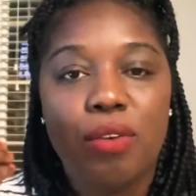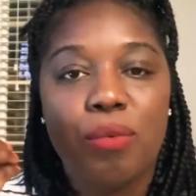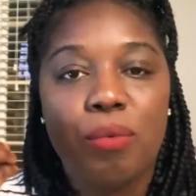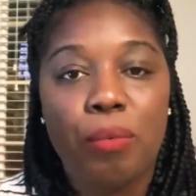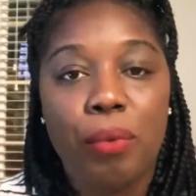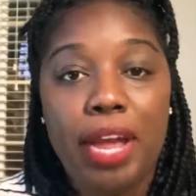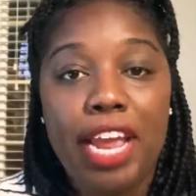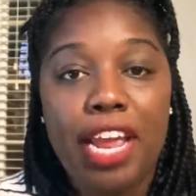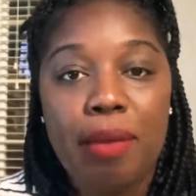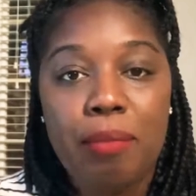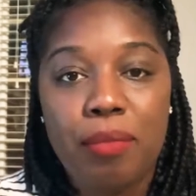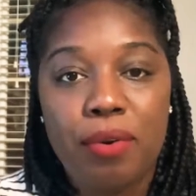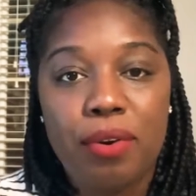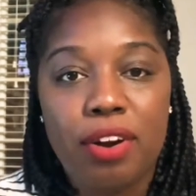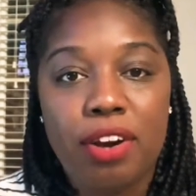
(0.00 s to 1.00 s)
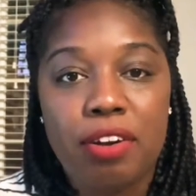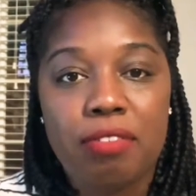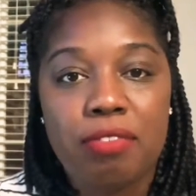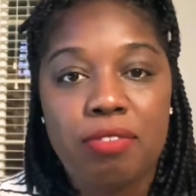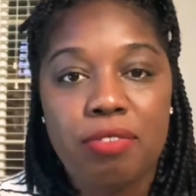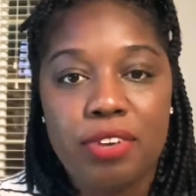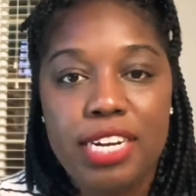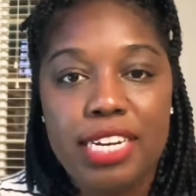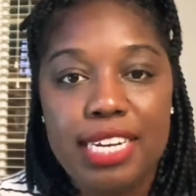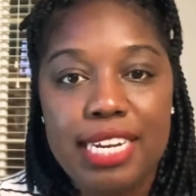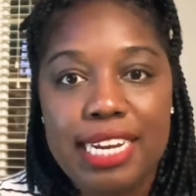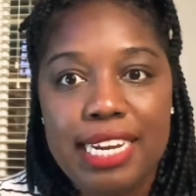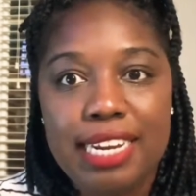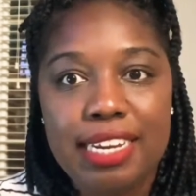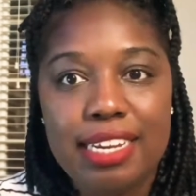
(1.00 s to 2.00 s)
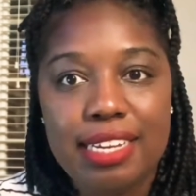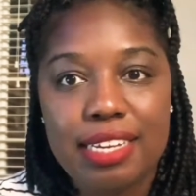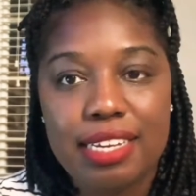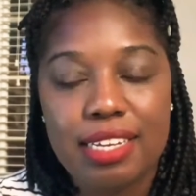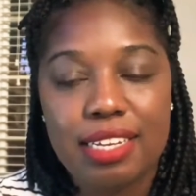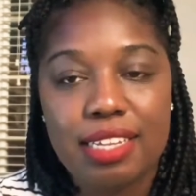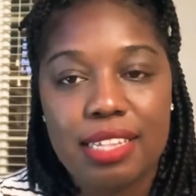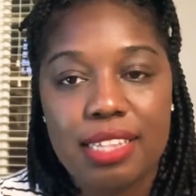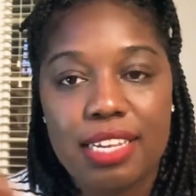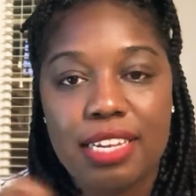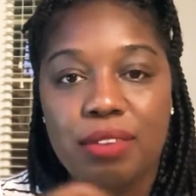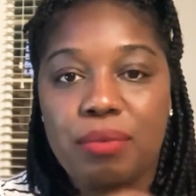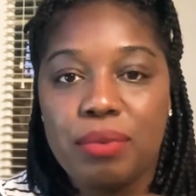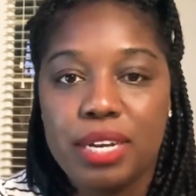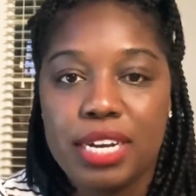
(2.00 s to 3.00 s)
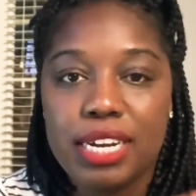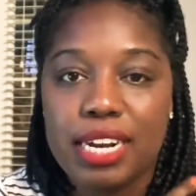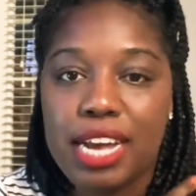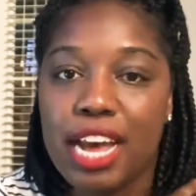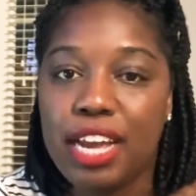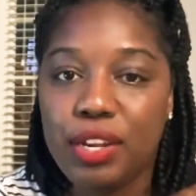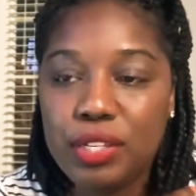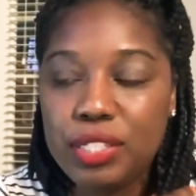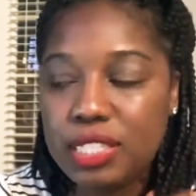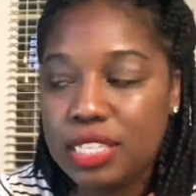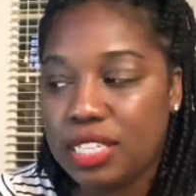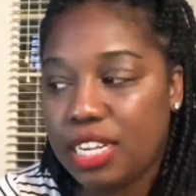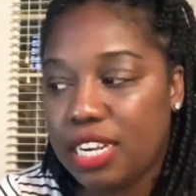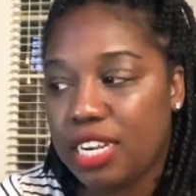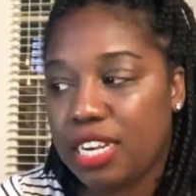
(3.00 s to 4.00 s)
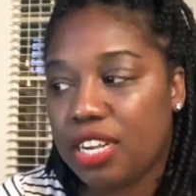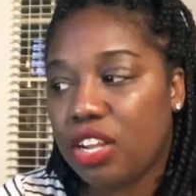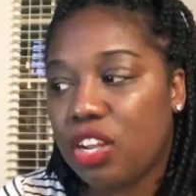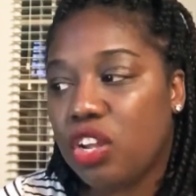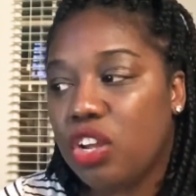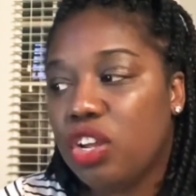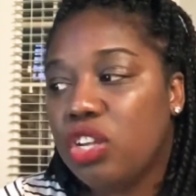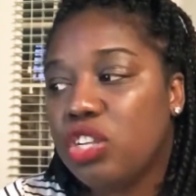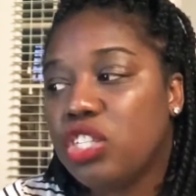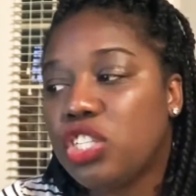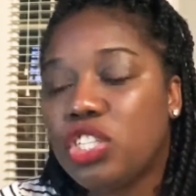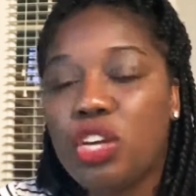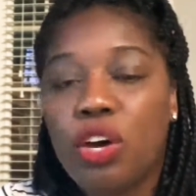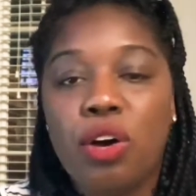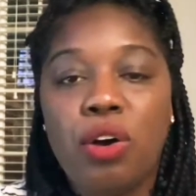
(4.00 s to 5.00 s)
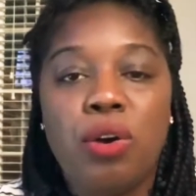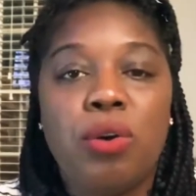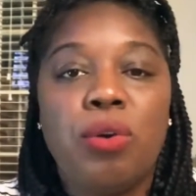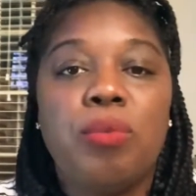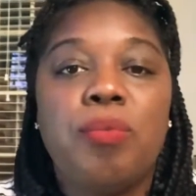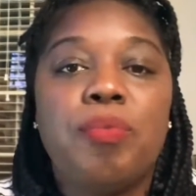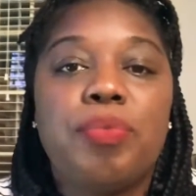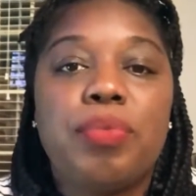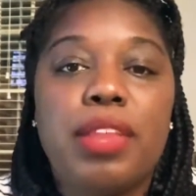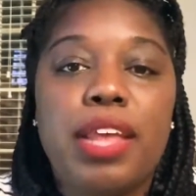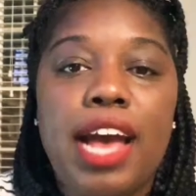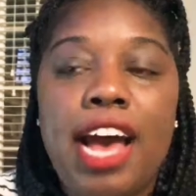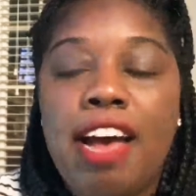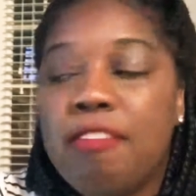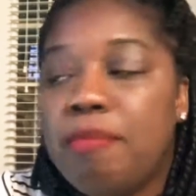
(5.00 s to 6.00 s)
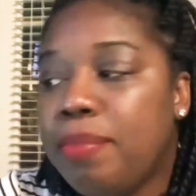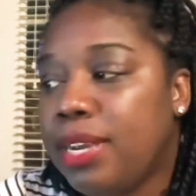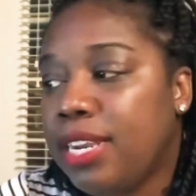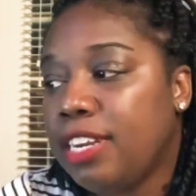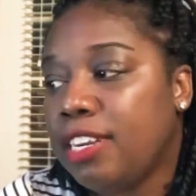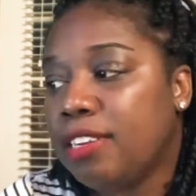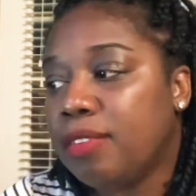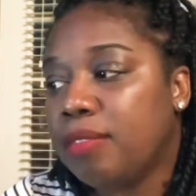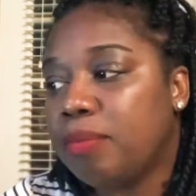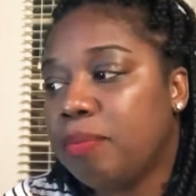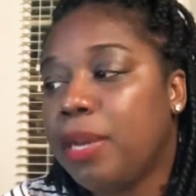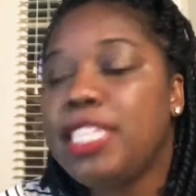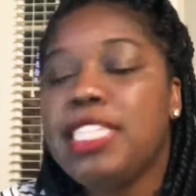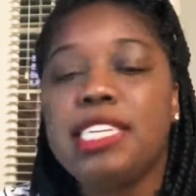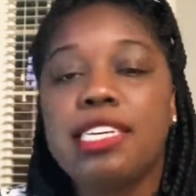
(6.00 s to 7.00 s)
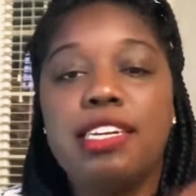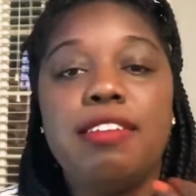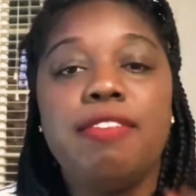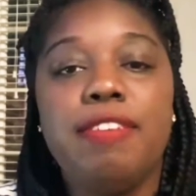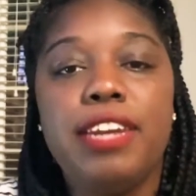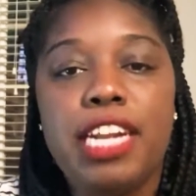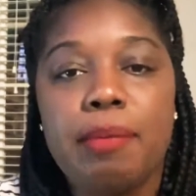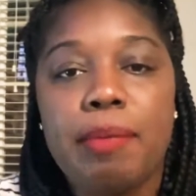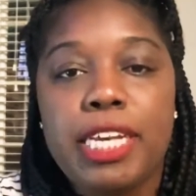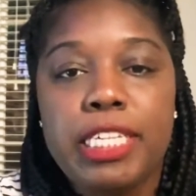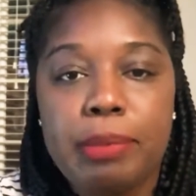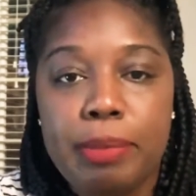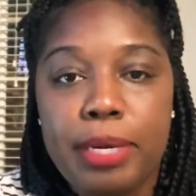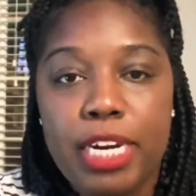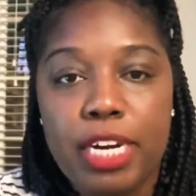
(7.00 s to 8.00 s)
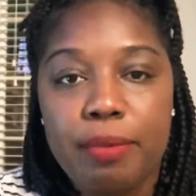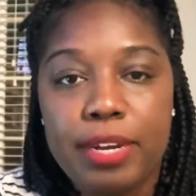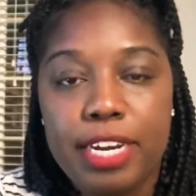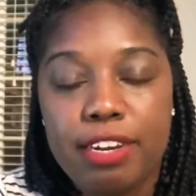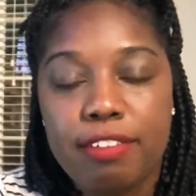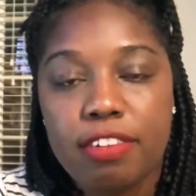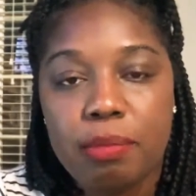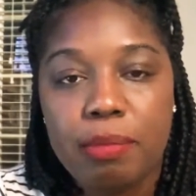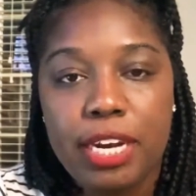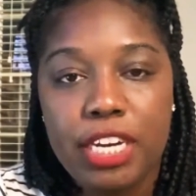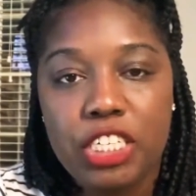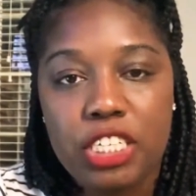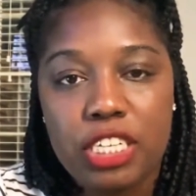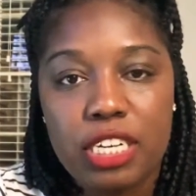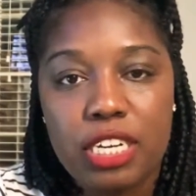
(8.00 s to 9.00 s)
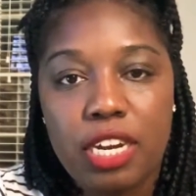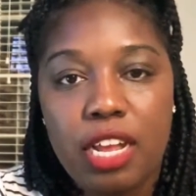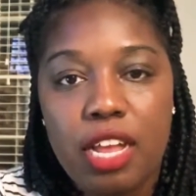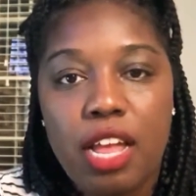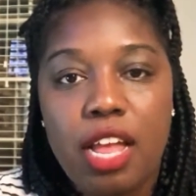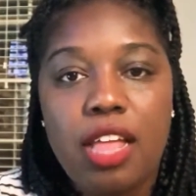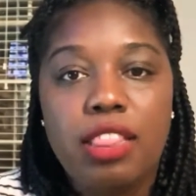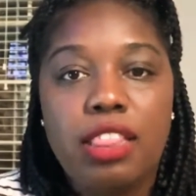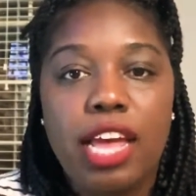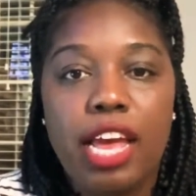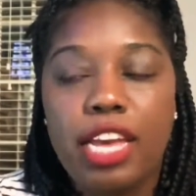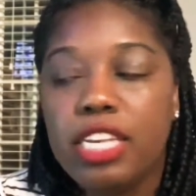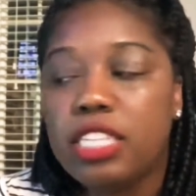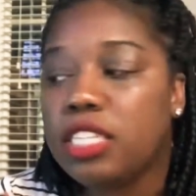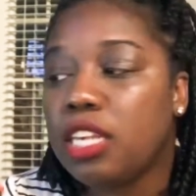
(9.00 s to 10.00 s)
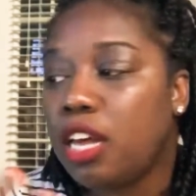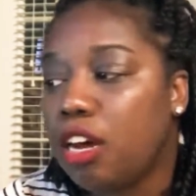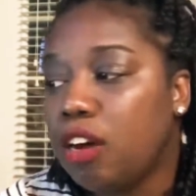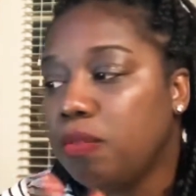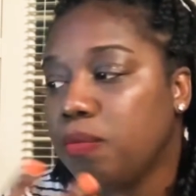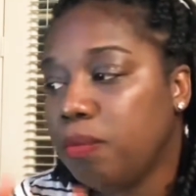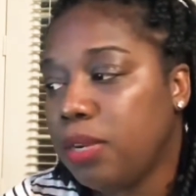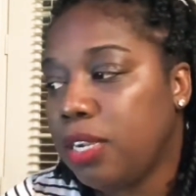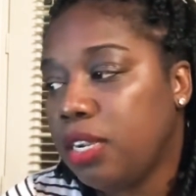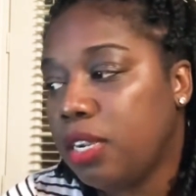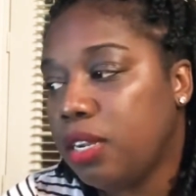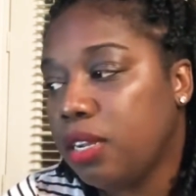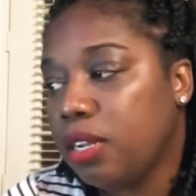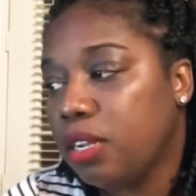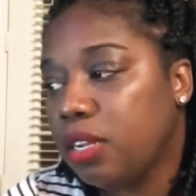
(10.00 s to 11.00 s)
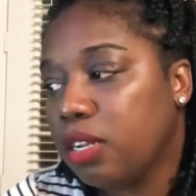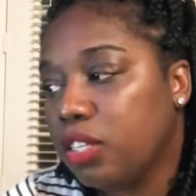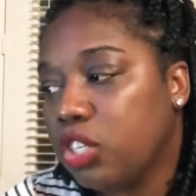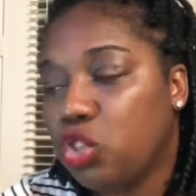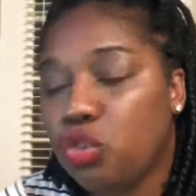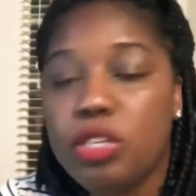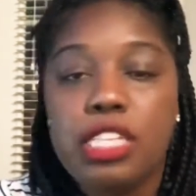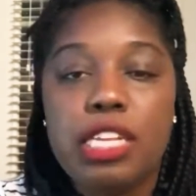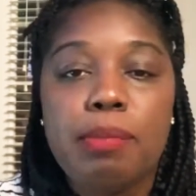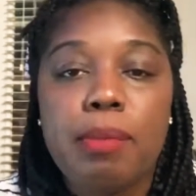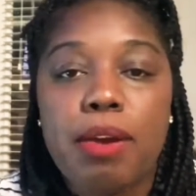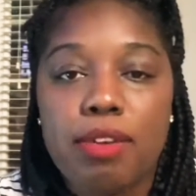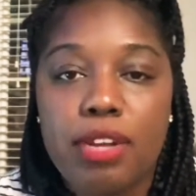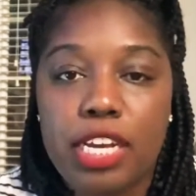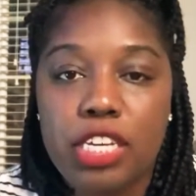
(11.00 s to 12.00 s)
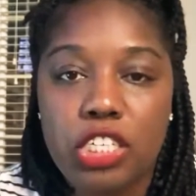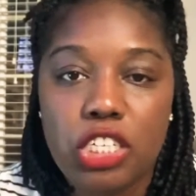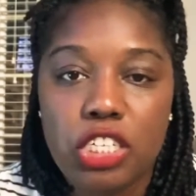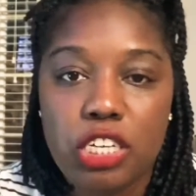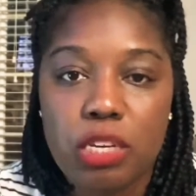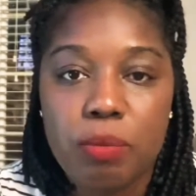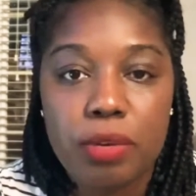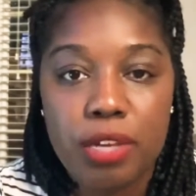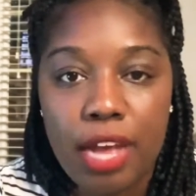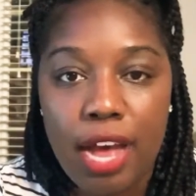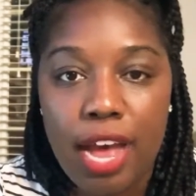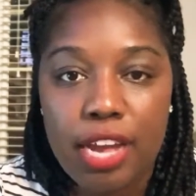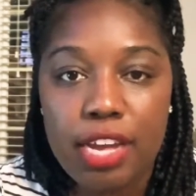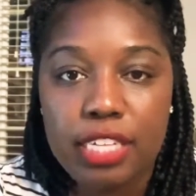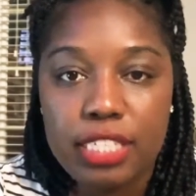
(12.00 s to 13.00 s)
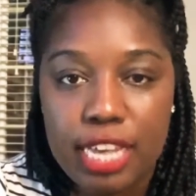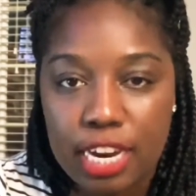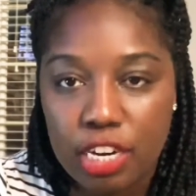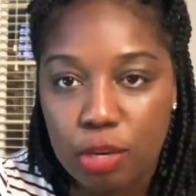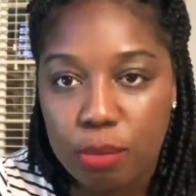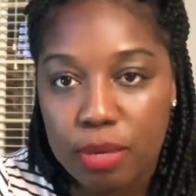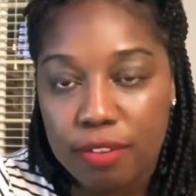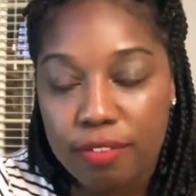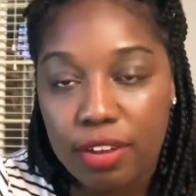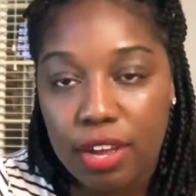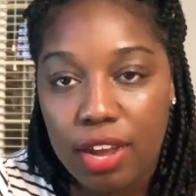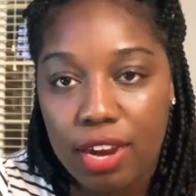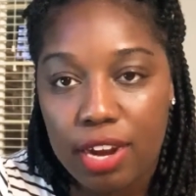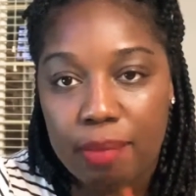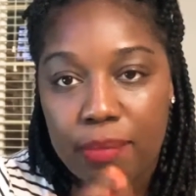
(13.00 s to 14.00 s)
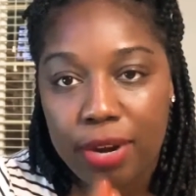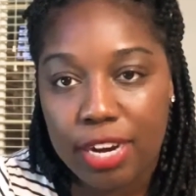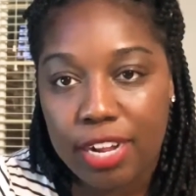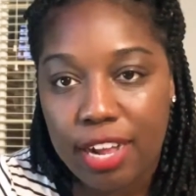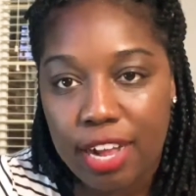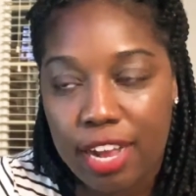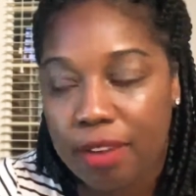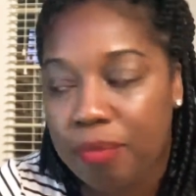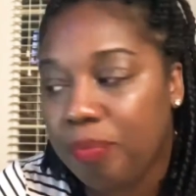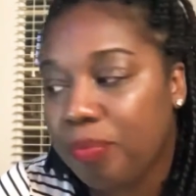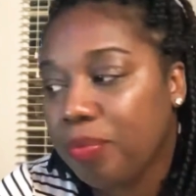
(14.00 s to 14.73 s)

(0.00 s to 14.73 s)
way more freely than what I used to think. So I've been basically feeding my spirit with information that has helped me strengthen my relationship with God, because I do believe in God. I pray to God